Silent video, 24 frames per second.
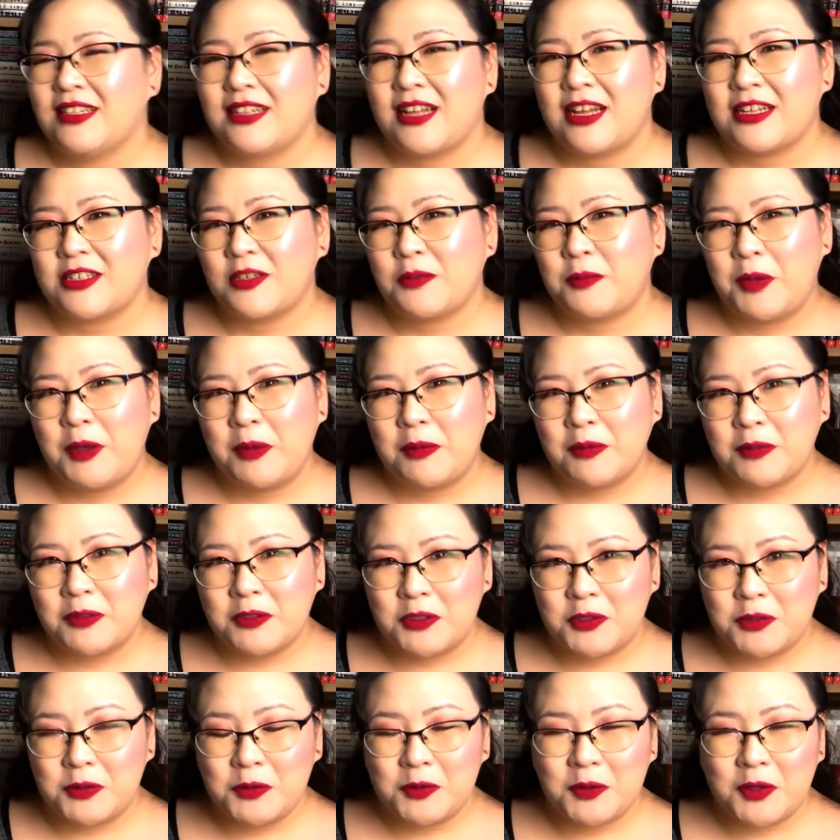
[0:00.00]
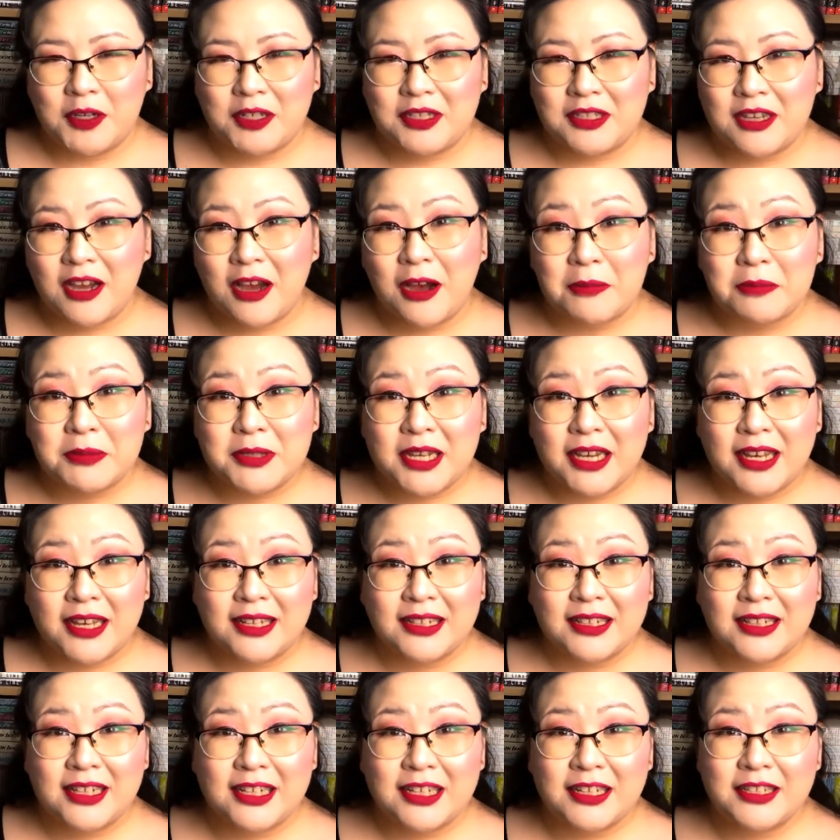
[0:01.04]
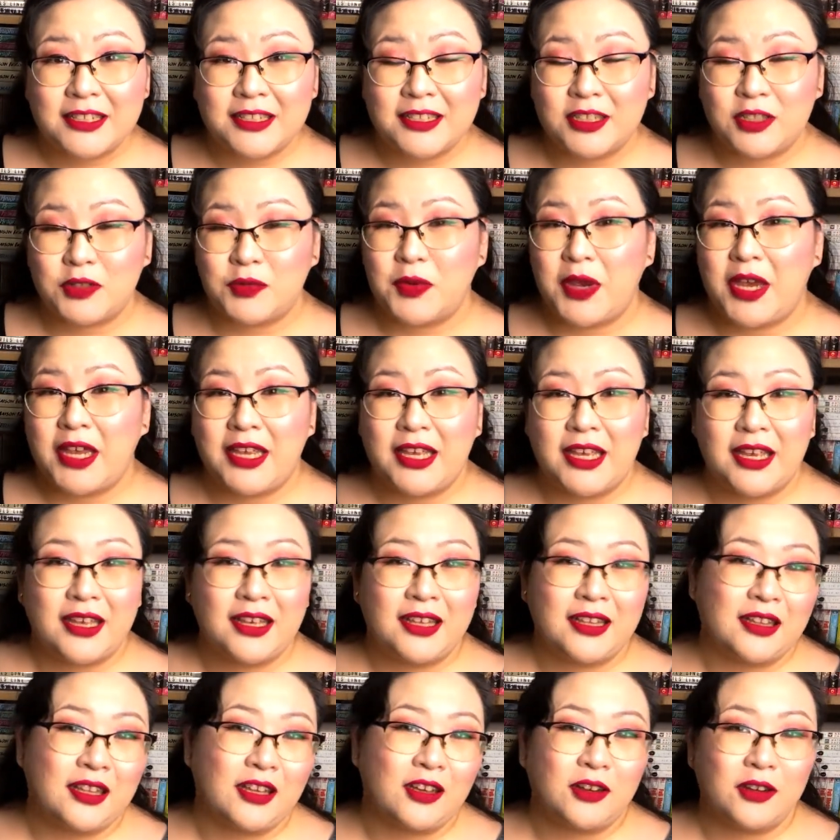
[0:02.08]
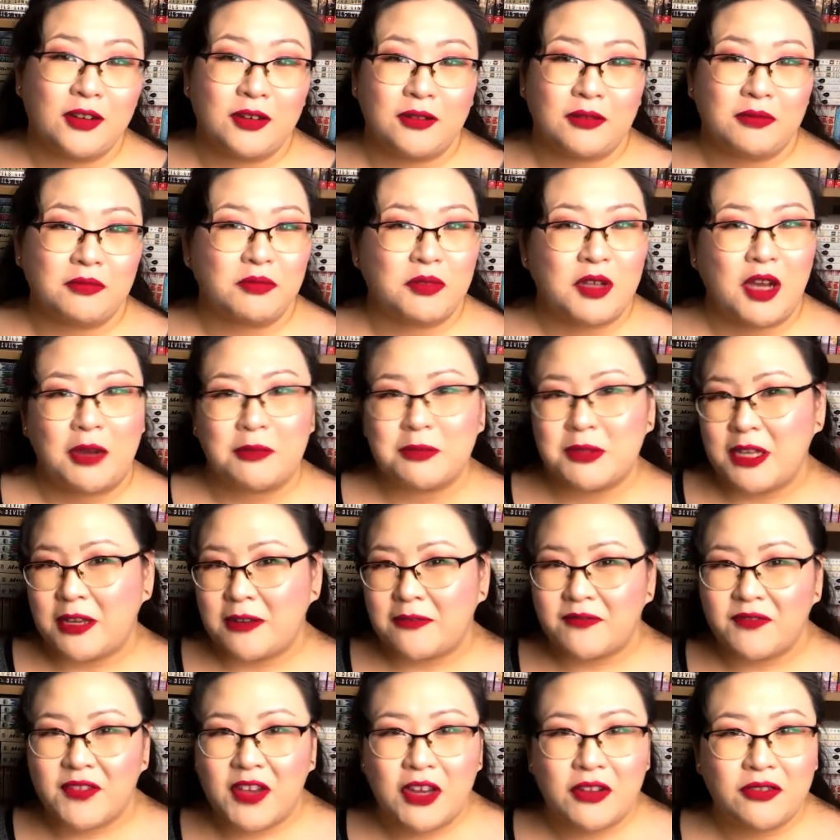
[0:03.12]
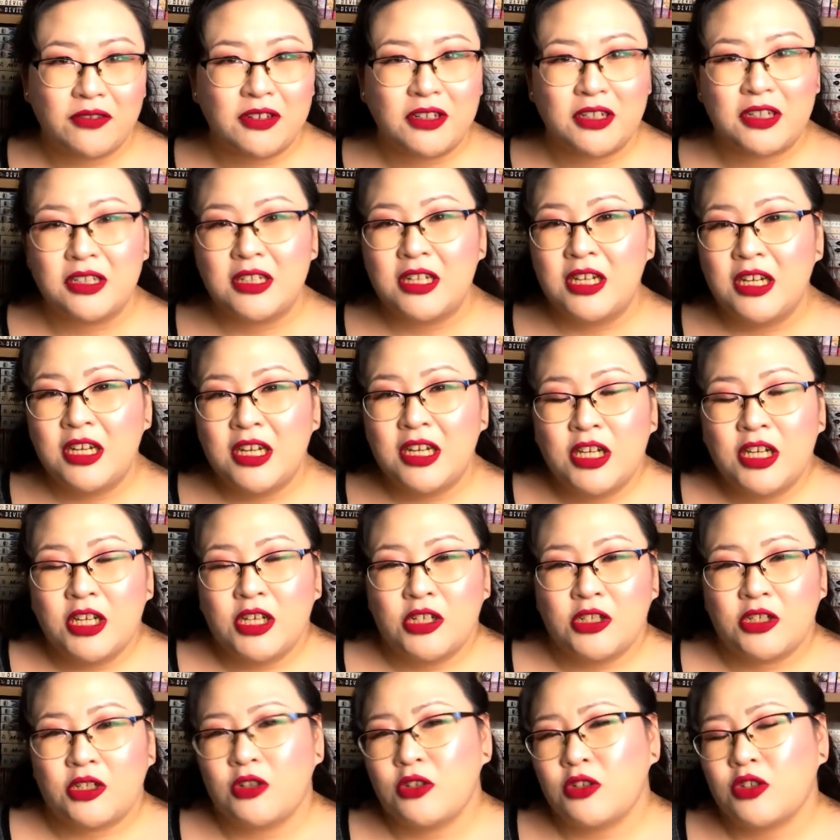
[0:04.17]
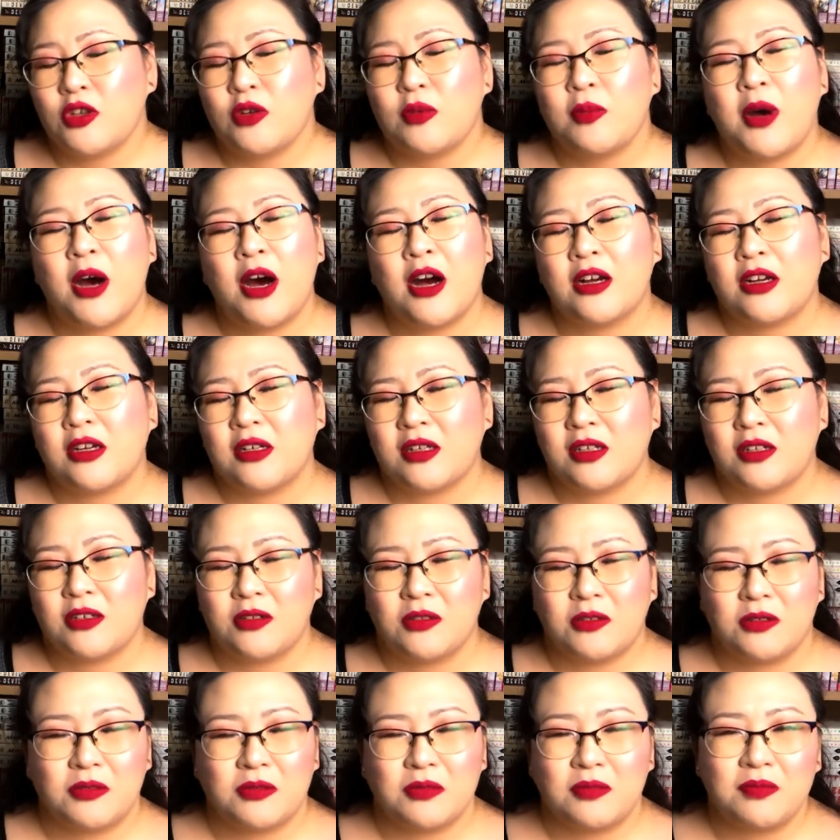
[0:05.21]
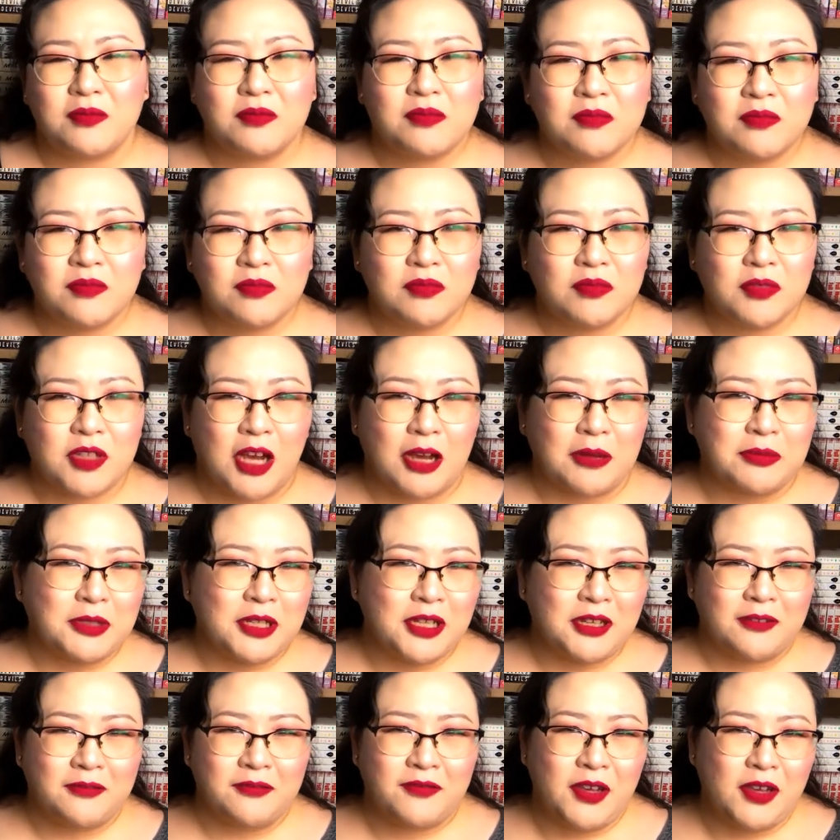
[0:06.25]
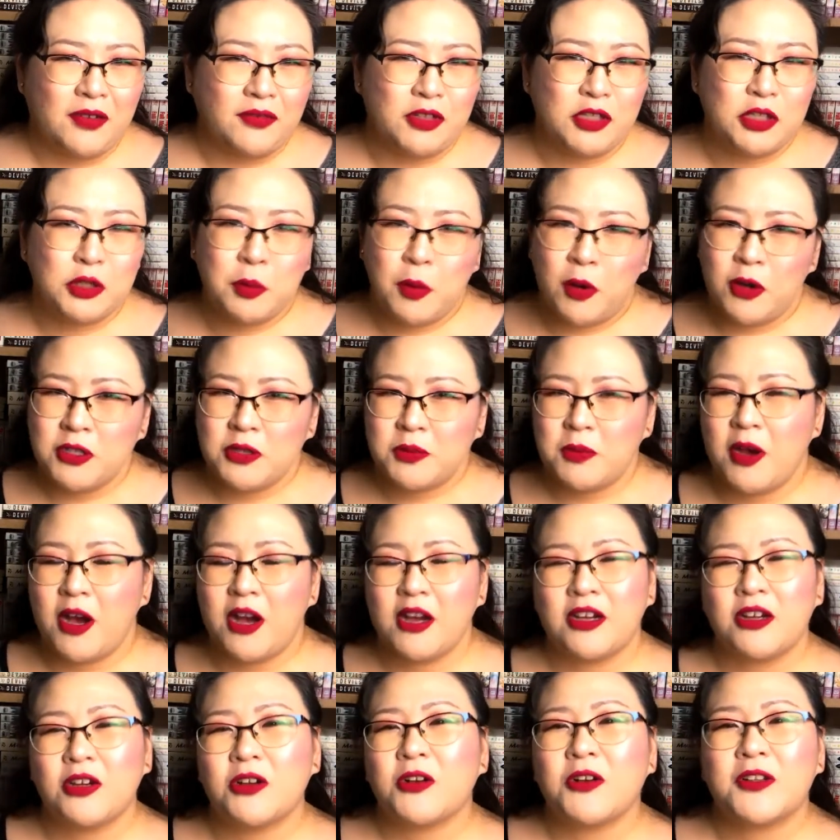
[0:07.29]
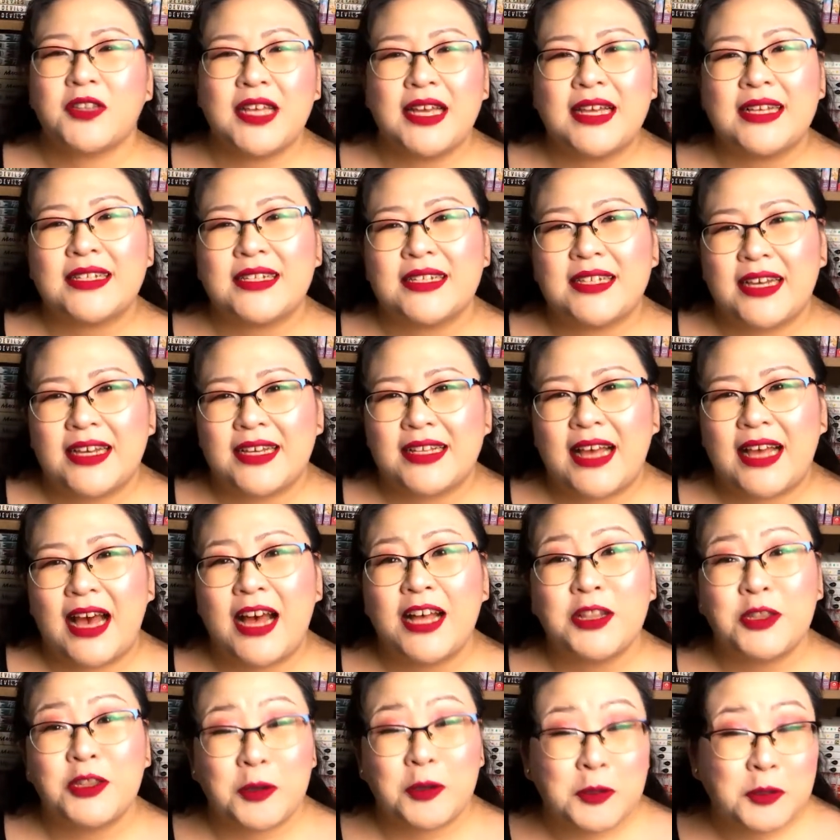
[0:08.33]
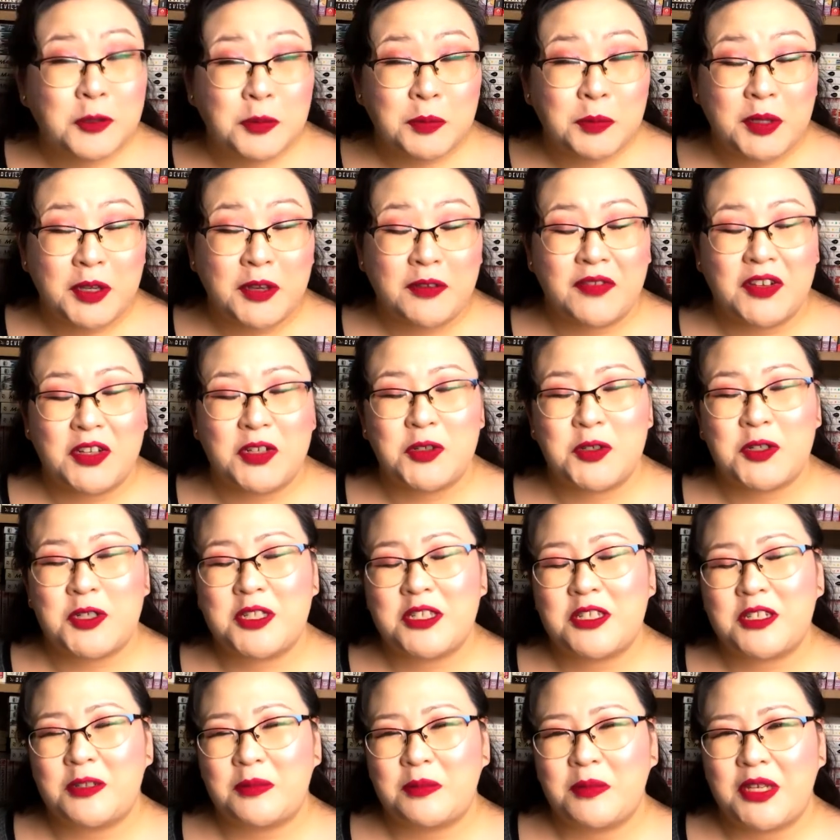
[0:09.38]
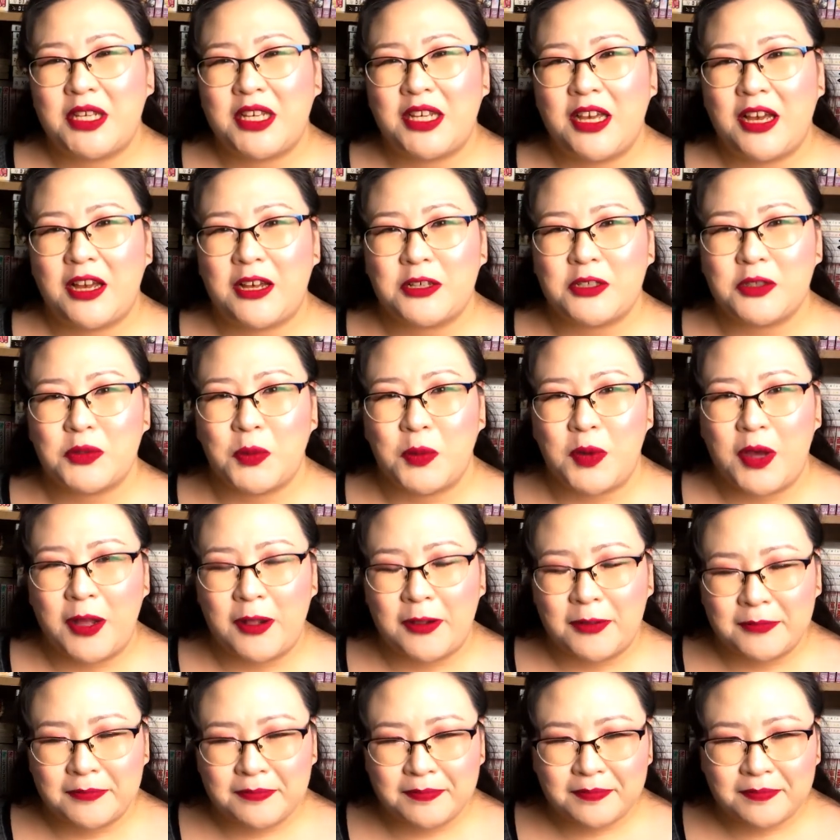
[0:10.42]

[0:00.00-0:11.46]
Lots of people do a top 10 lists ranking their top 10 favorite shoujo manga or top 10 favorite sports manga or things like that. Those would be of interest to me as well.